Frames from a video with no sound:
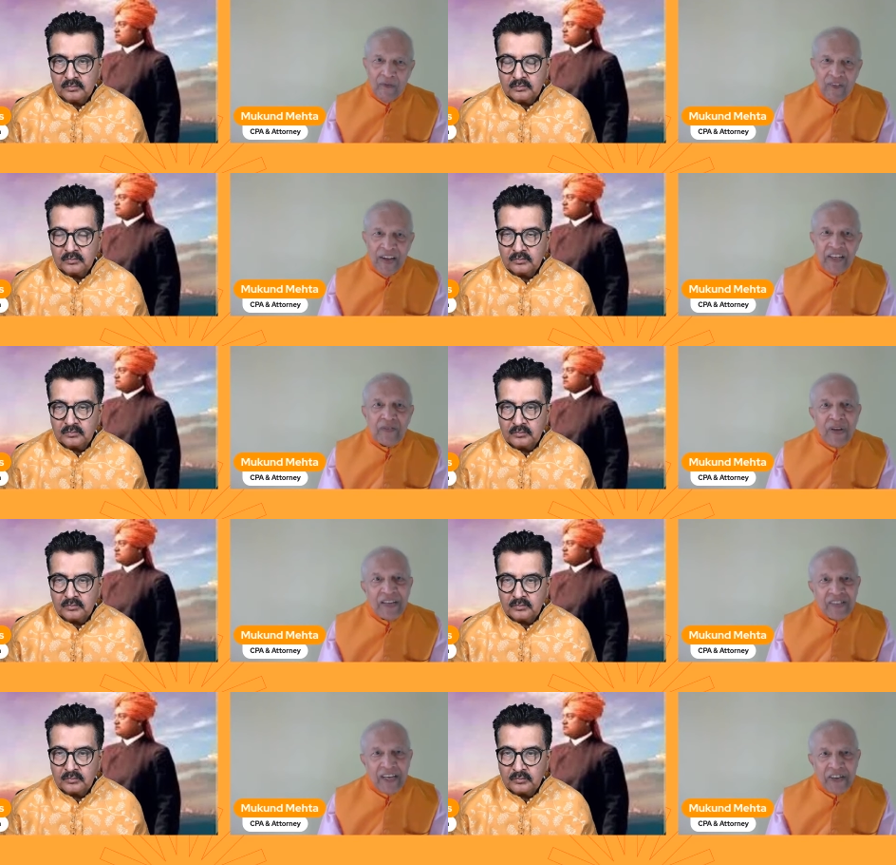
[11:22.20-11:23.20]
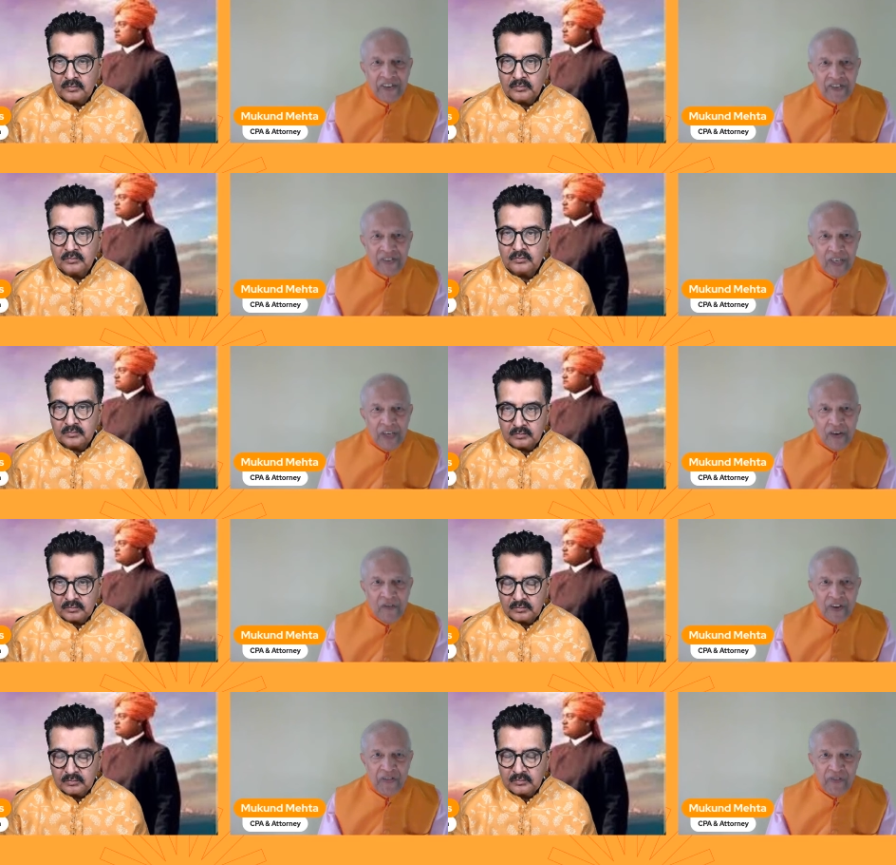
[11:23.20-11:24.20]
Speaker 1: various facilities
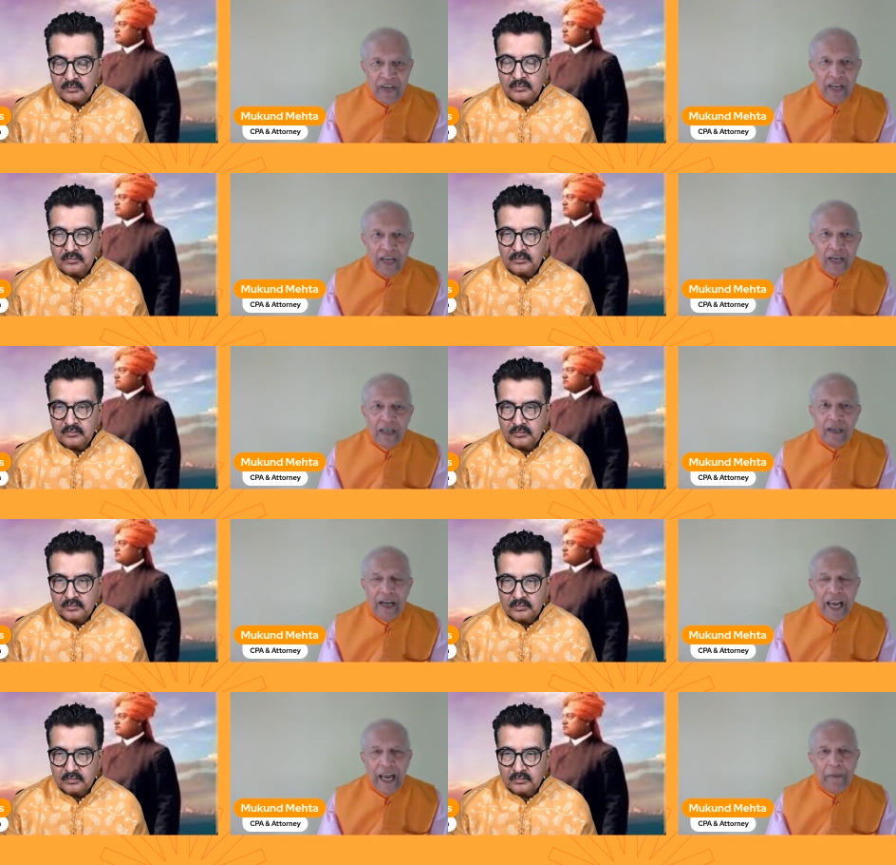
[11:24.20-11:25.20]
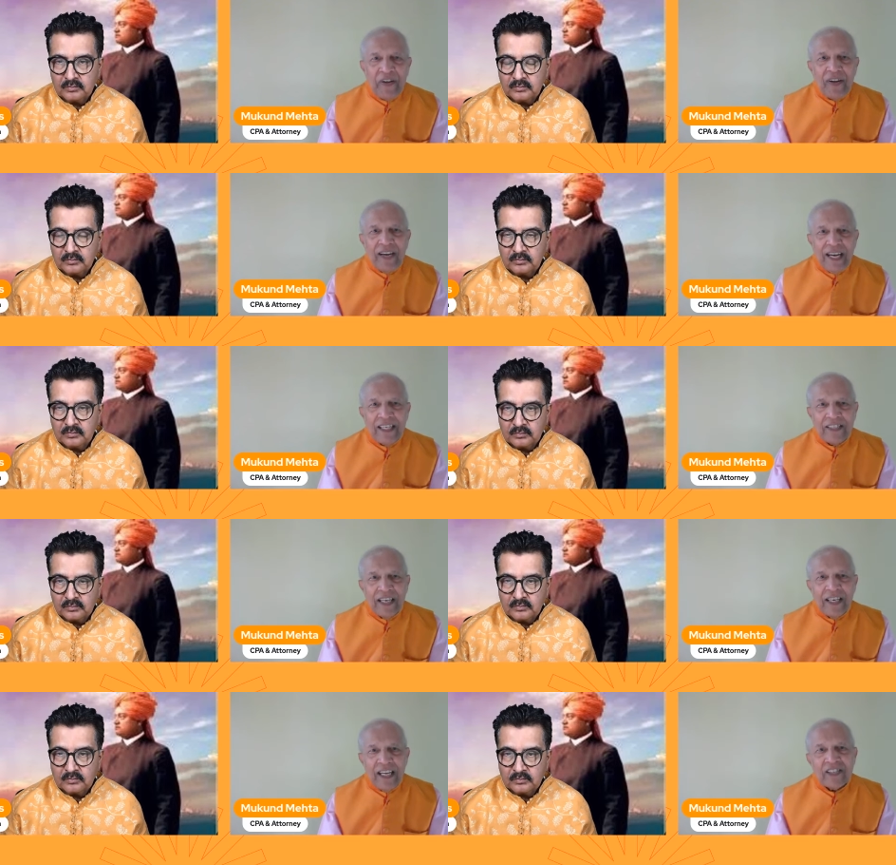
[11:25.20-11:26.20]
which will emit less
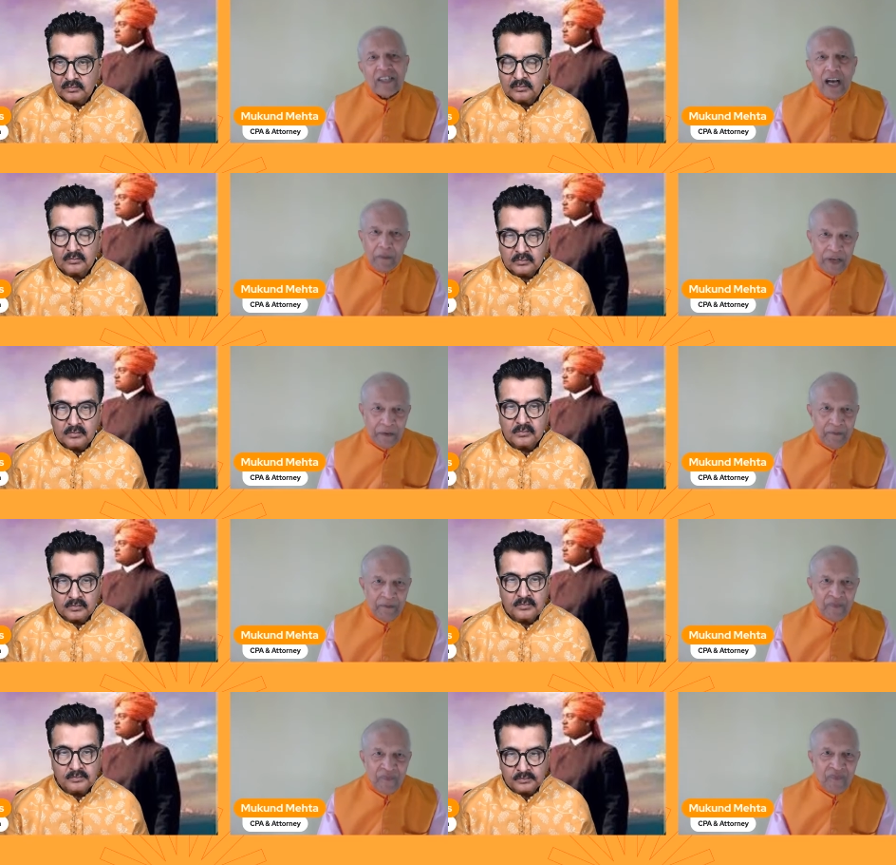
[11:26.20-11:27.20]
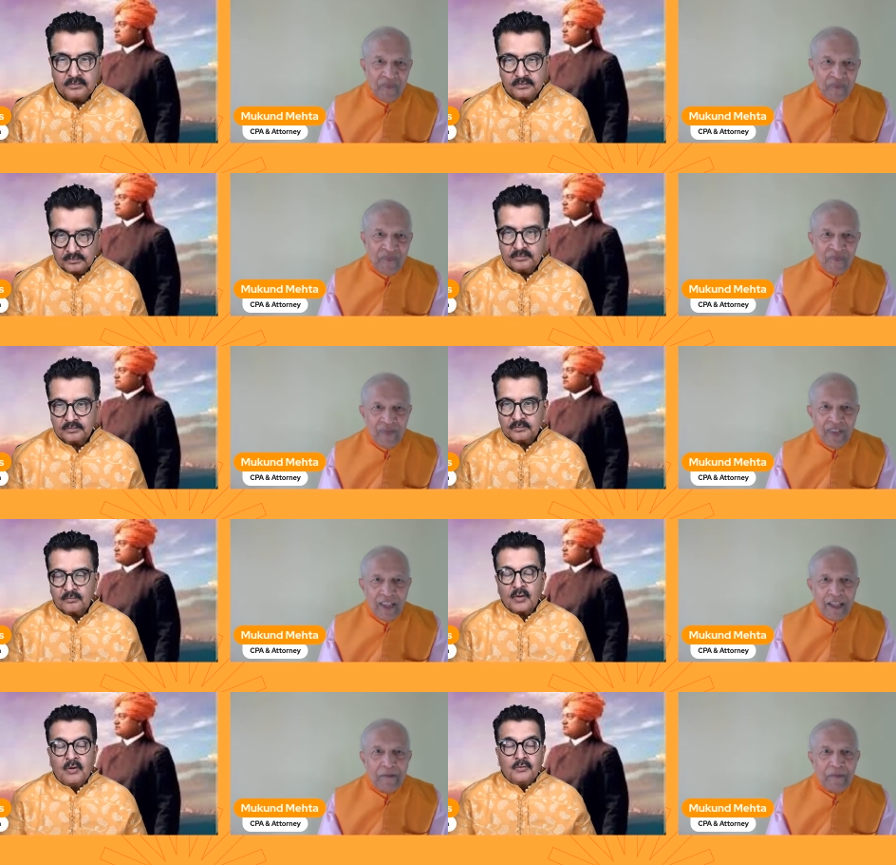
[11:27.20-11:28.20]
and less carbon.
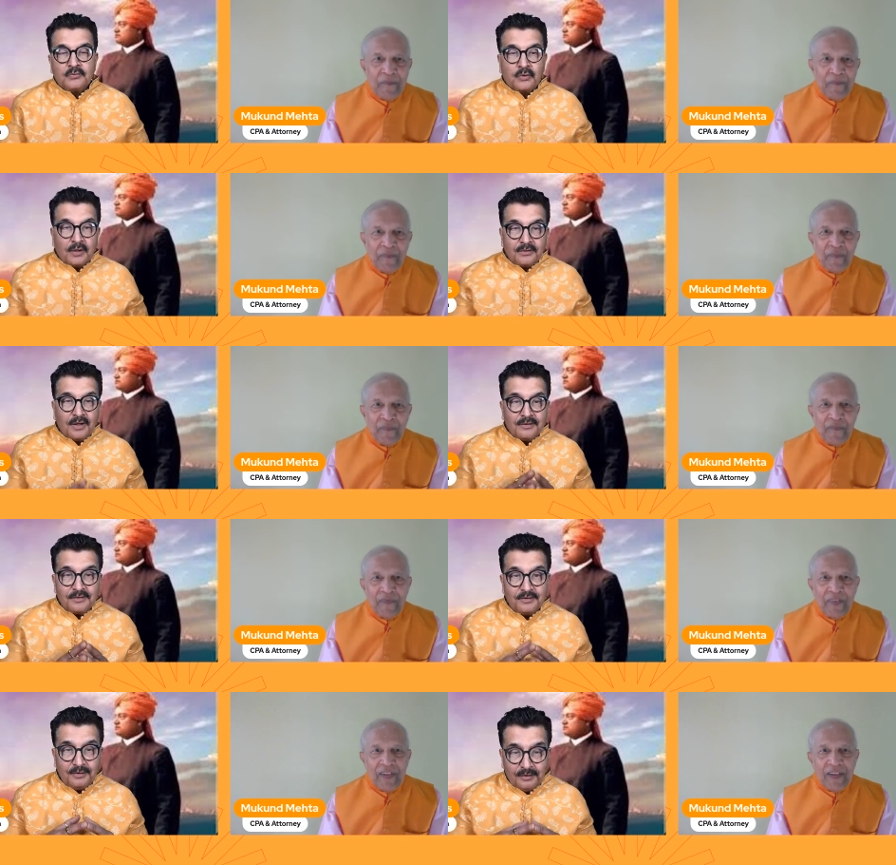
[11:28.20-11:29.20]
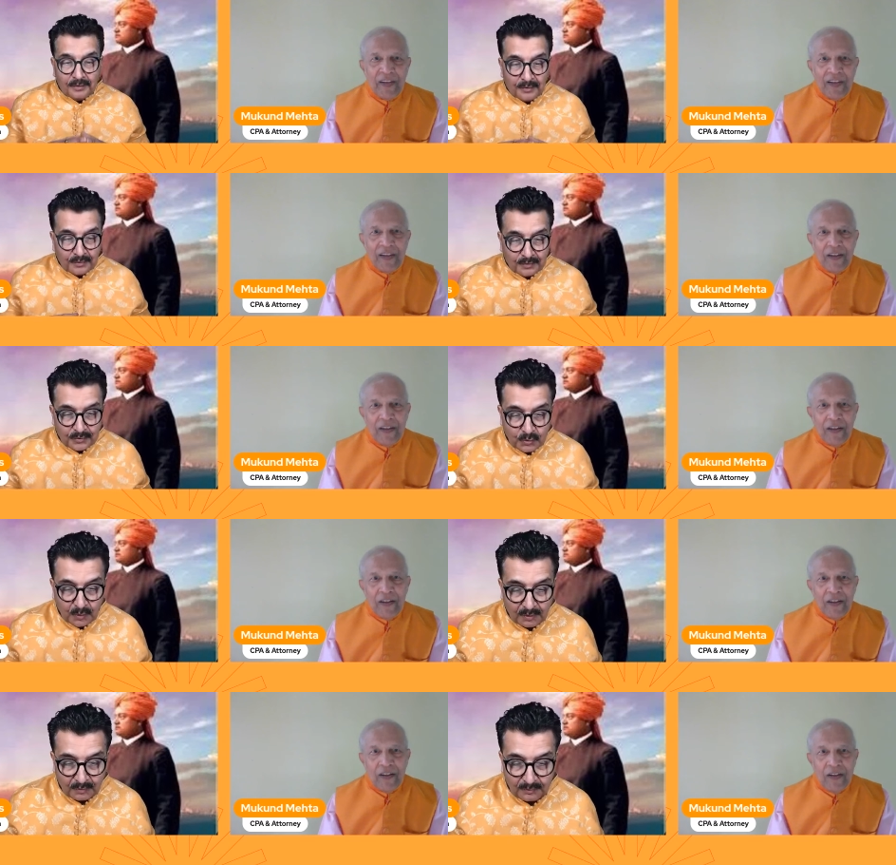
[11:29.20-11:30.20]
Speaker 2: So I think you
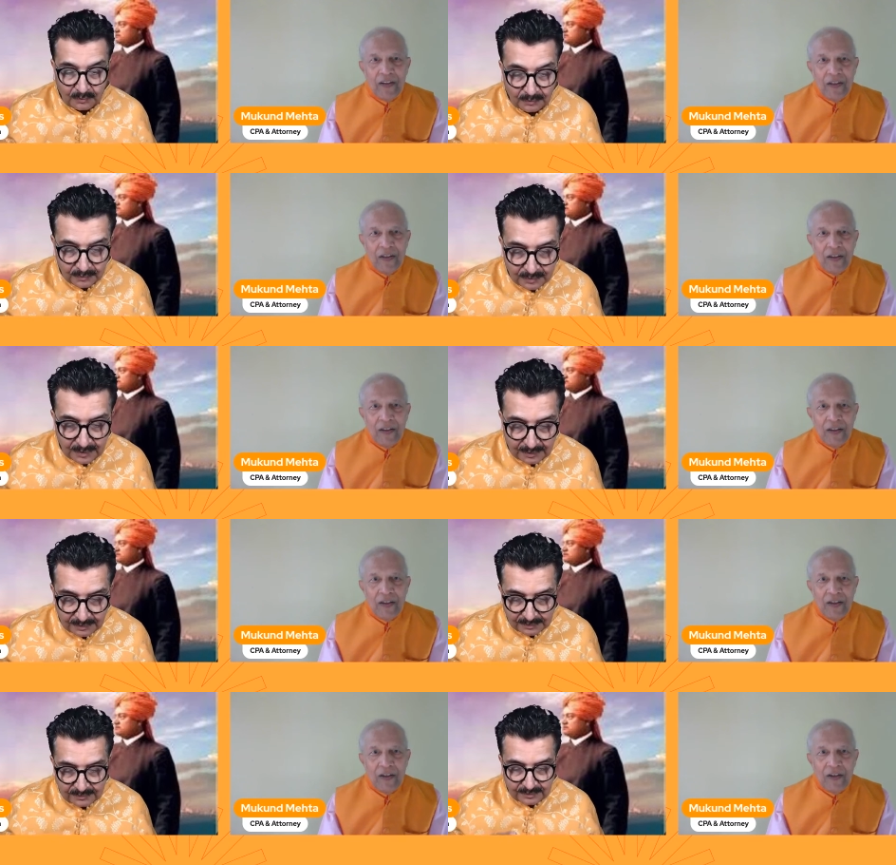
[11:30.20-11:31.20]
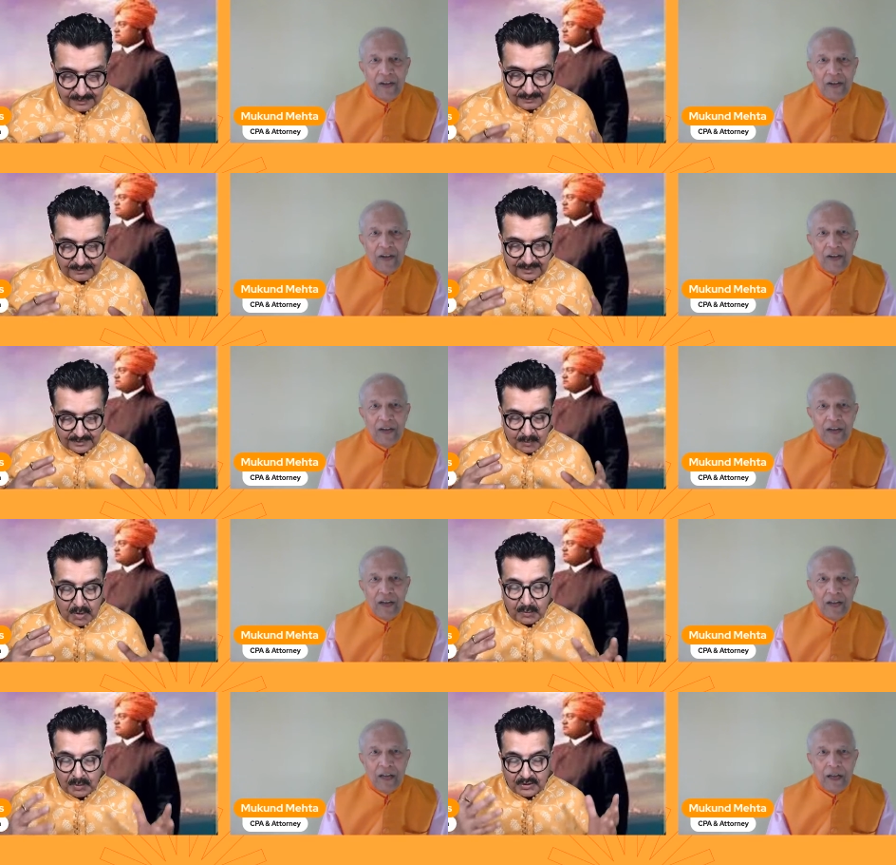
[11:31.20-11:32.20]
are looking at it as a
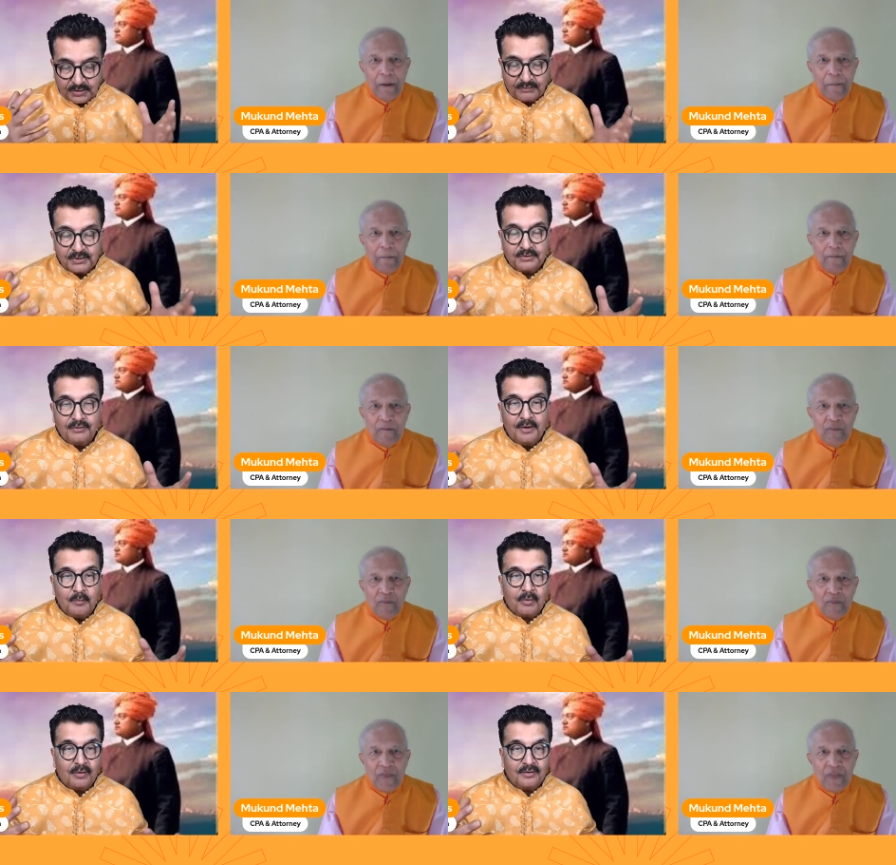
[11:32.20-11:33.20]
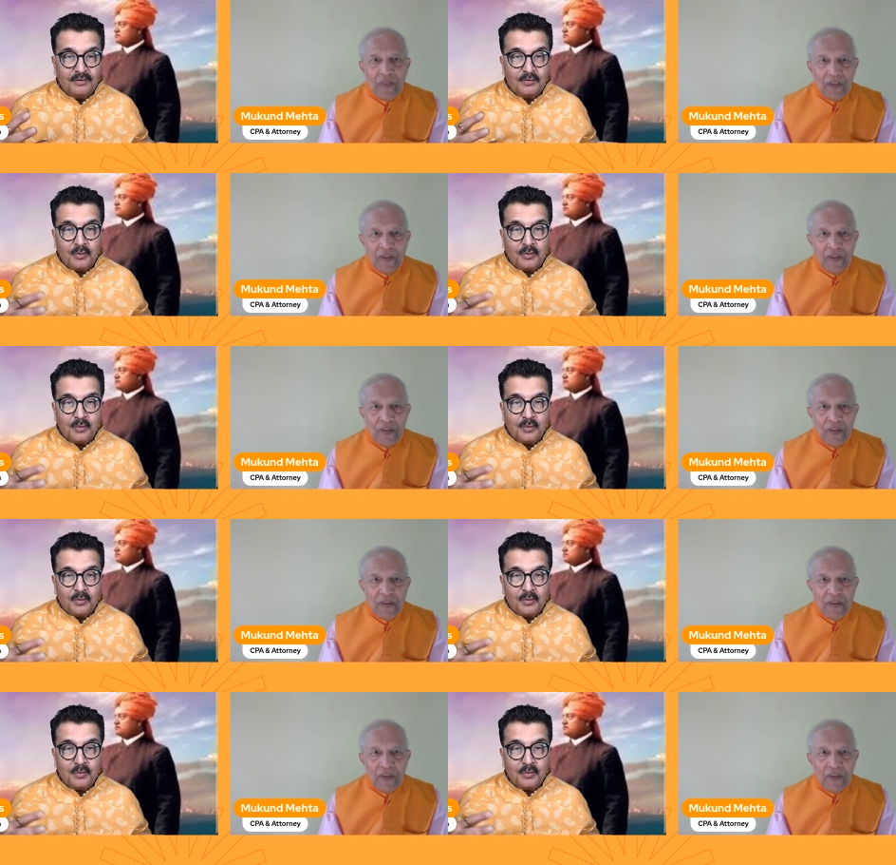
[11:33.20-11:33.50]
big picture, which is very important to